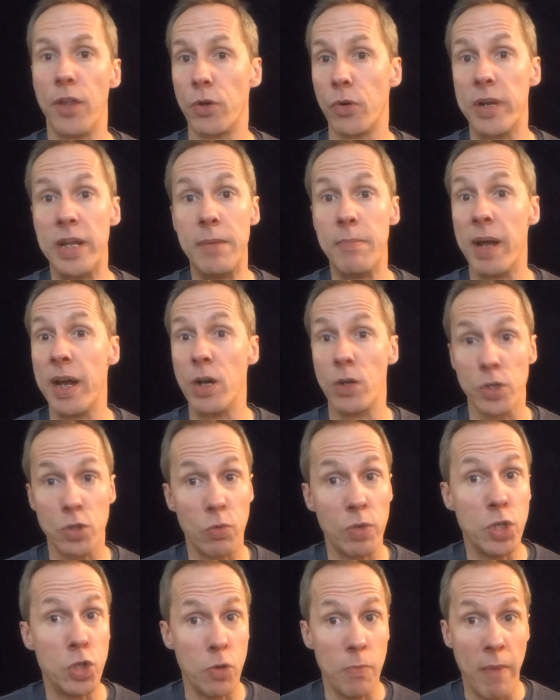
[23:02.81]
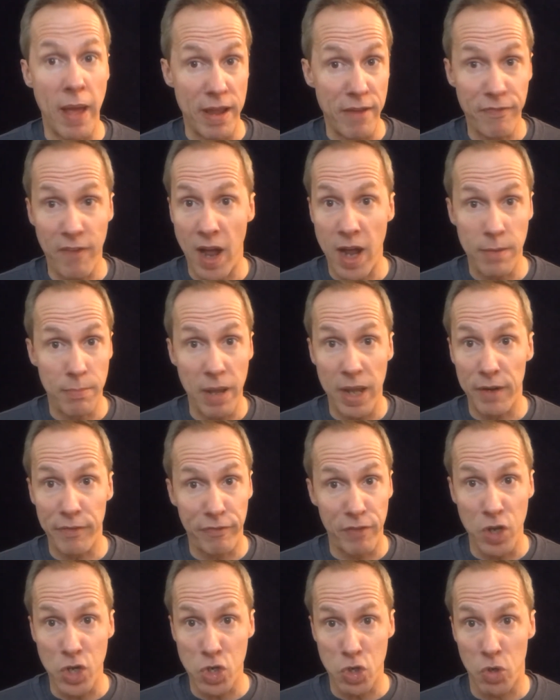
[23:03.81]
other emails, which you may find
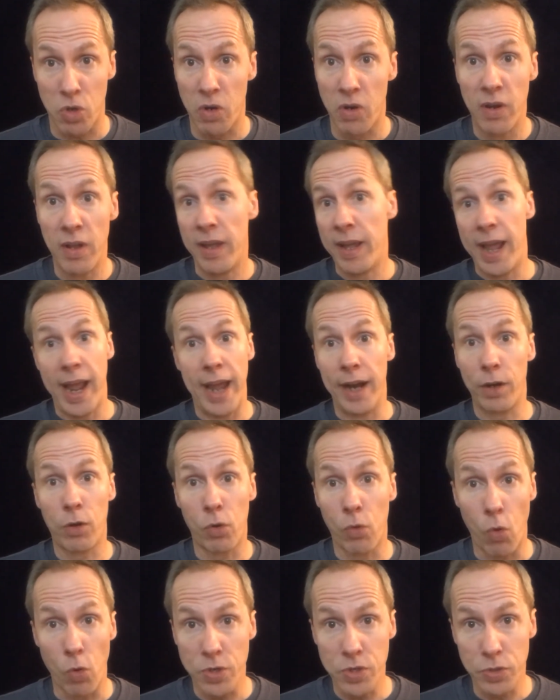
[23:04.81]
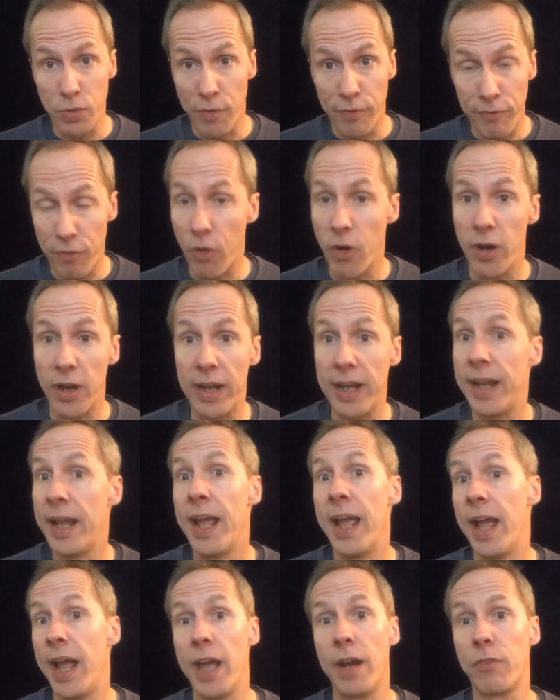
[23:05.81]
beneficial. And of course, they're free.
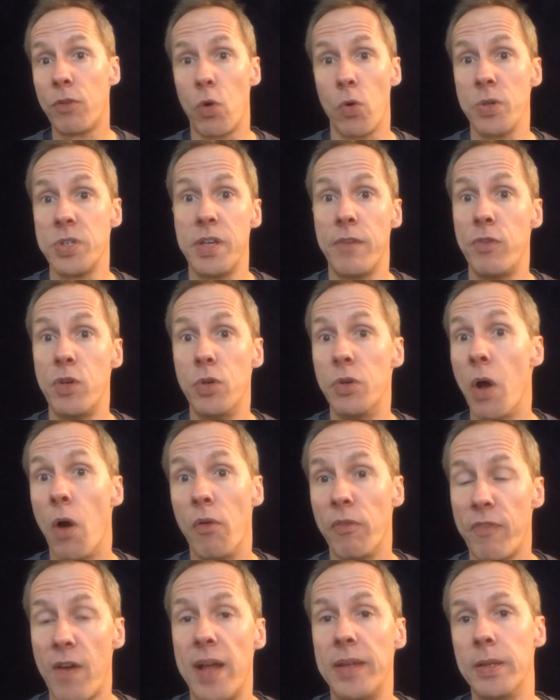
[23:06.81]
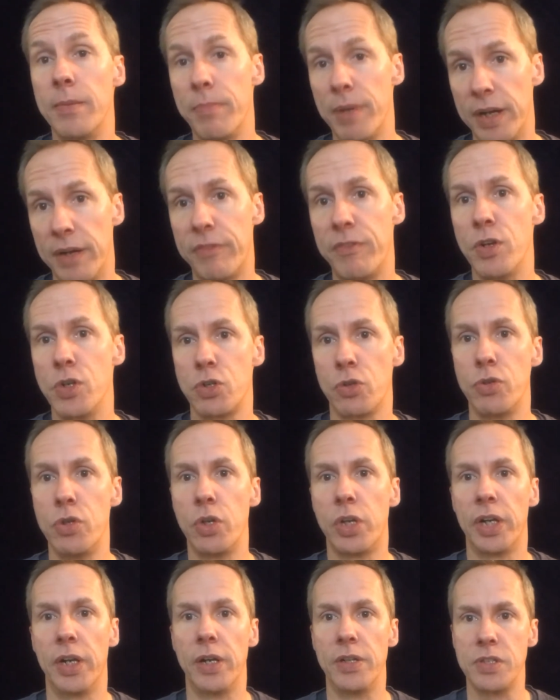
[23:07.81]
And of course, if you don't find them beneficial,
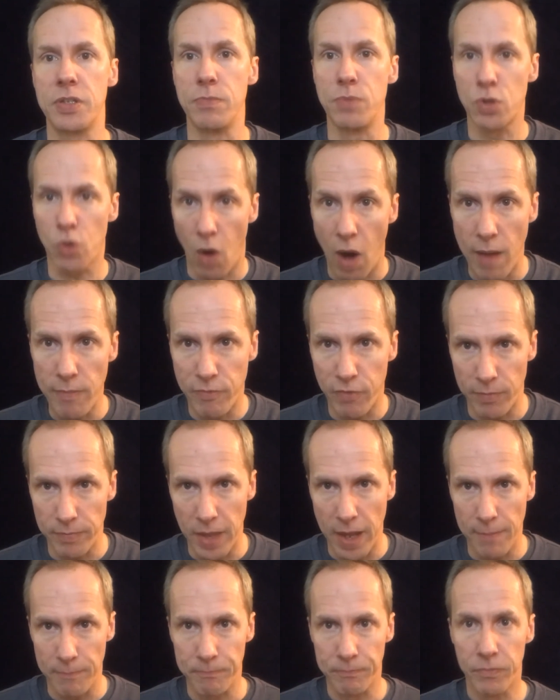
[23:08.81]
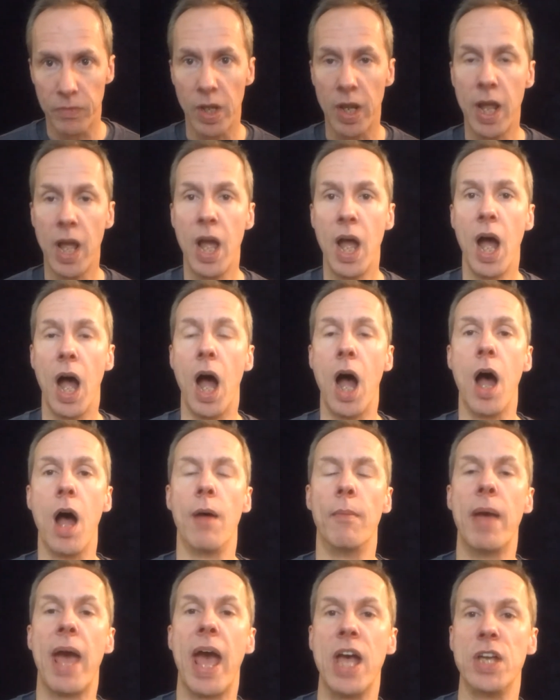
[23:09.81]
you can unsubscribe from
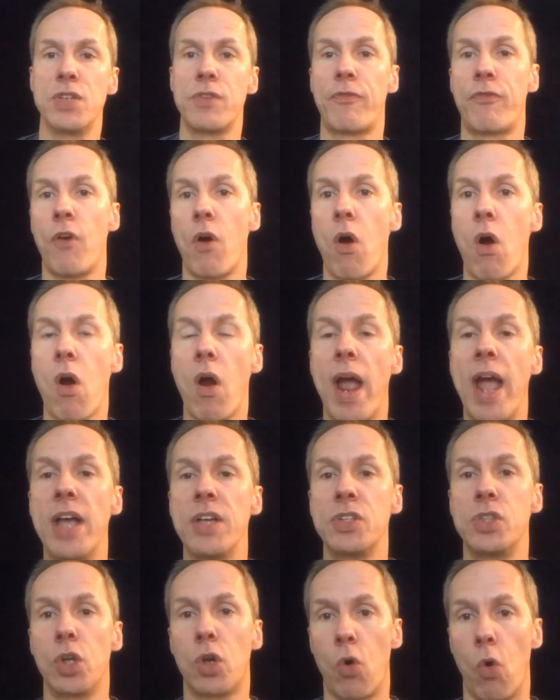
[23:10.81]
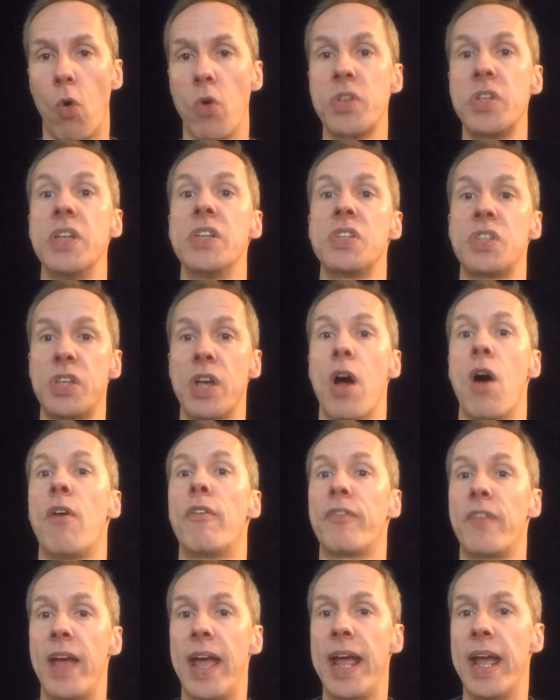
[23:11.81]
them. As far as the course
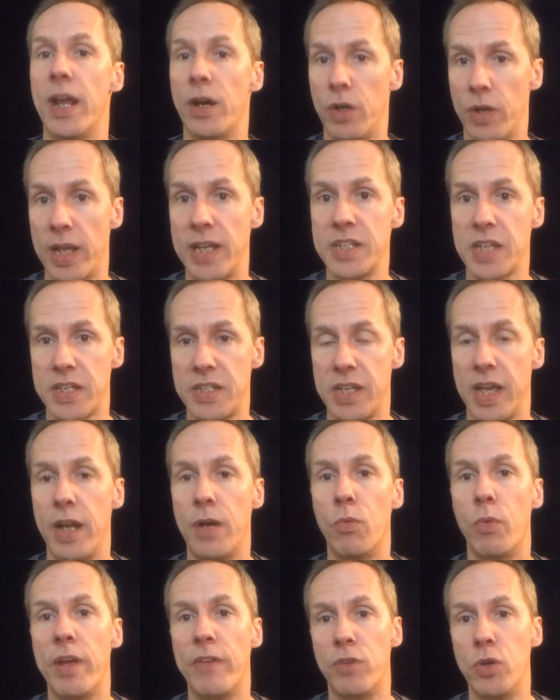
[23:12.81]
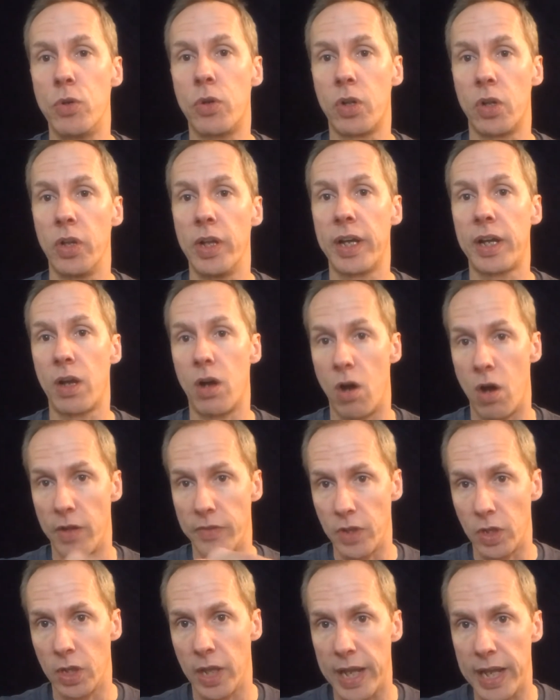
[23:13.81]
itself, and as I said, if you click
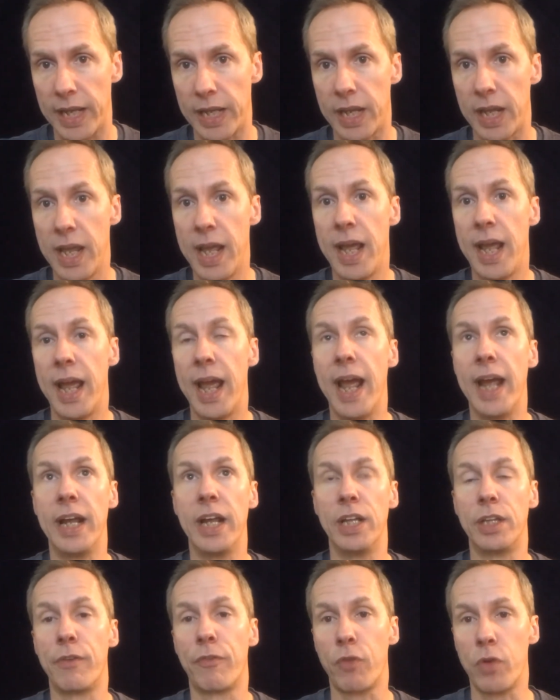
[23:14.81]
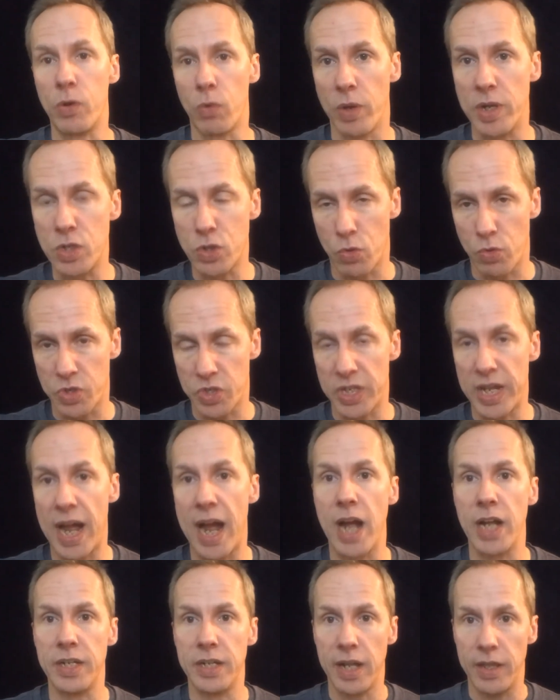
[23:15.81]
on the link and get the free resource
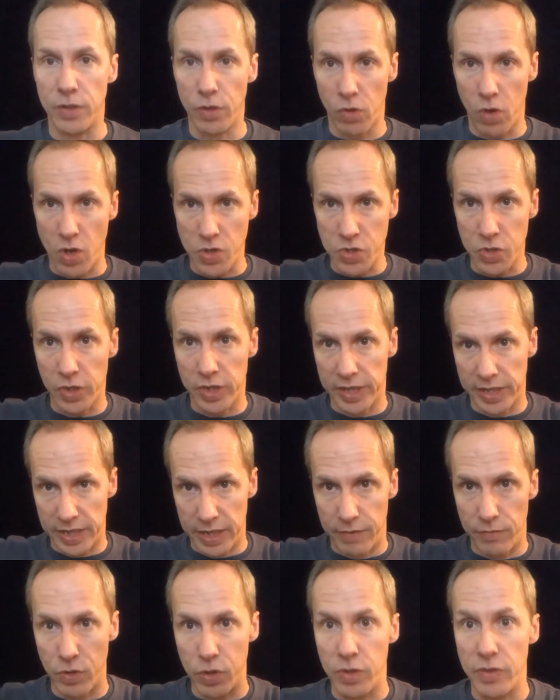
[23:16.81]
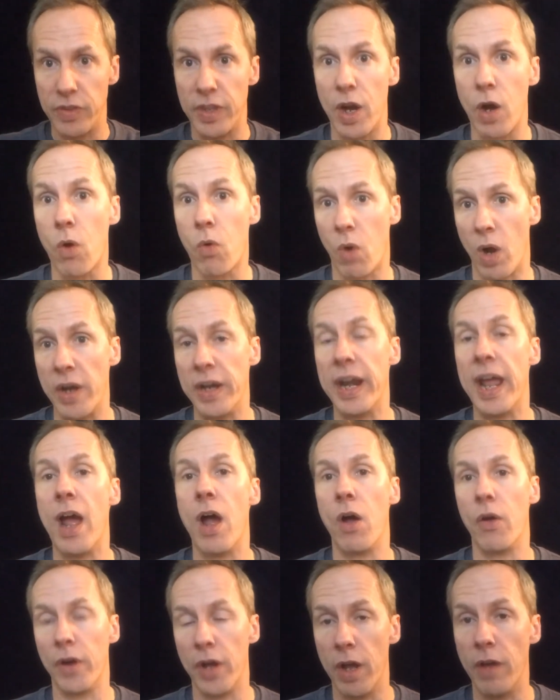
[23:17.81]
guide, they're also going to give you their
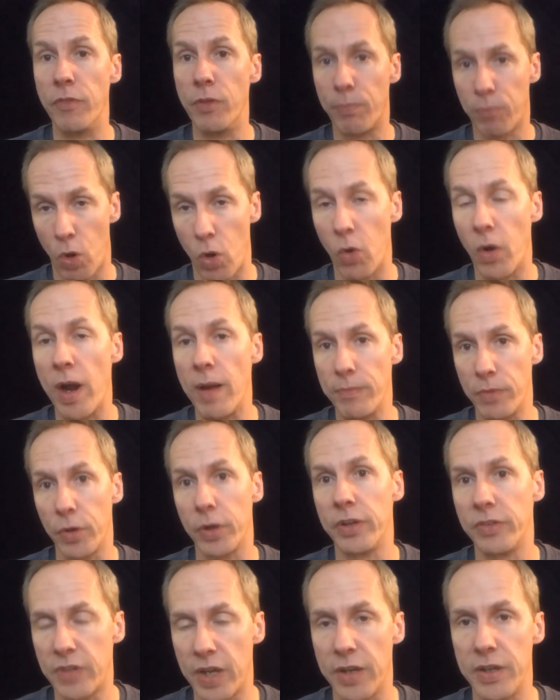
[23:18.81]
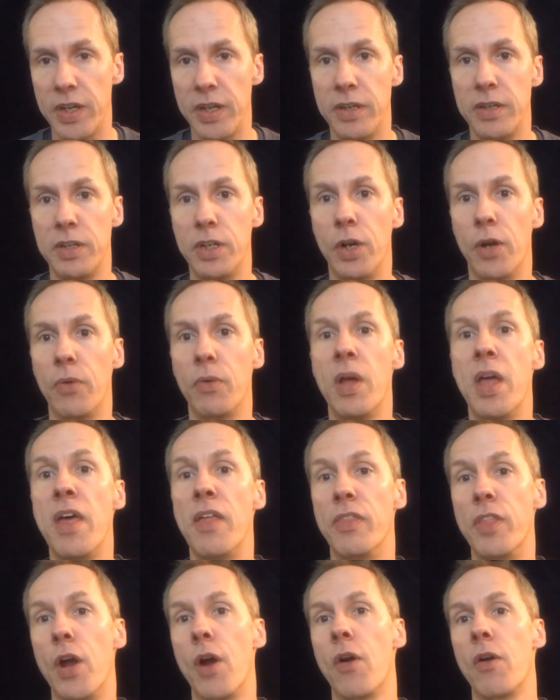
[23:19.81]
rundown of the program. They're going to tell you,
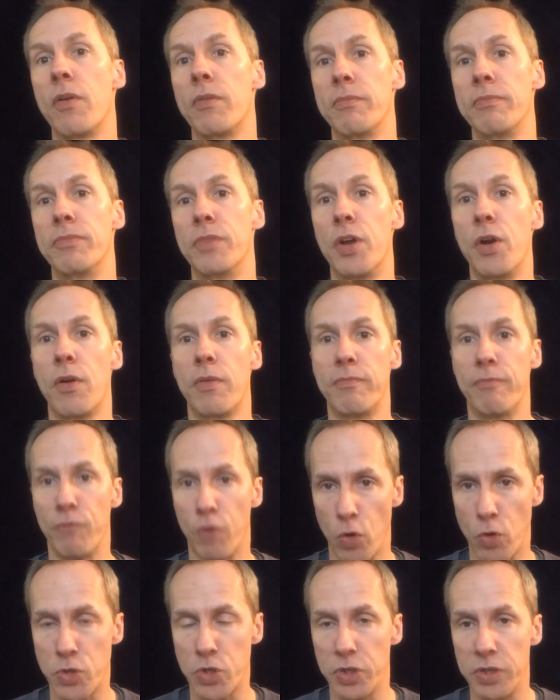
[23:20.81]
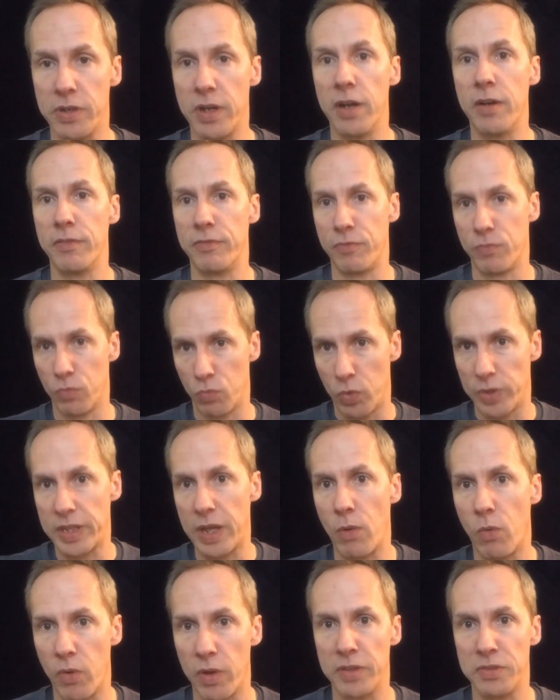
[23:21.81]
their version of what
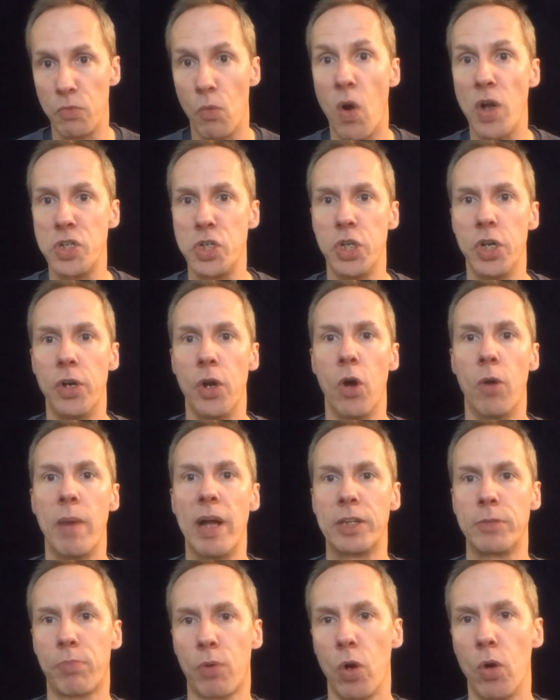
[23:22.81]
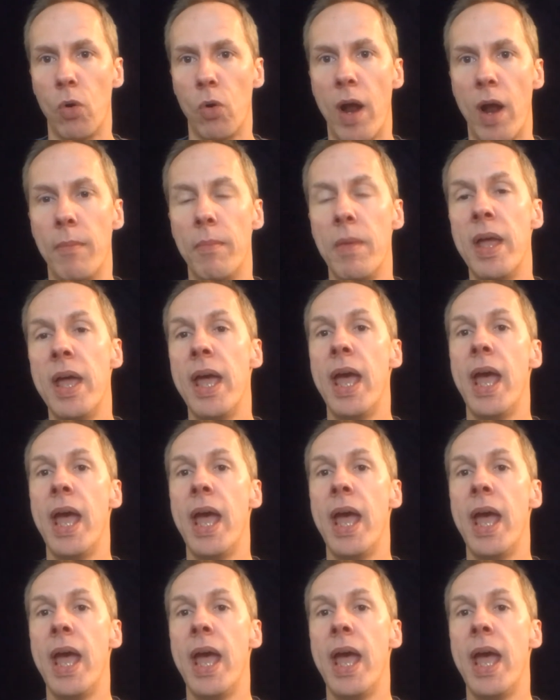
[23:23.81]
they want you to know about the program.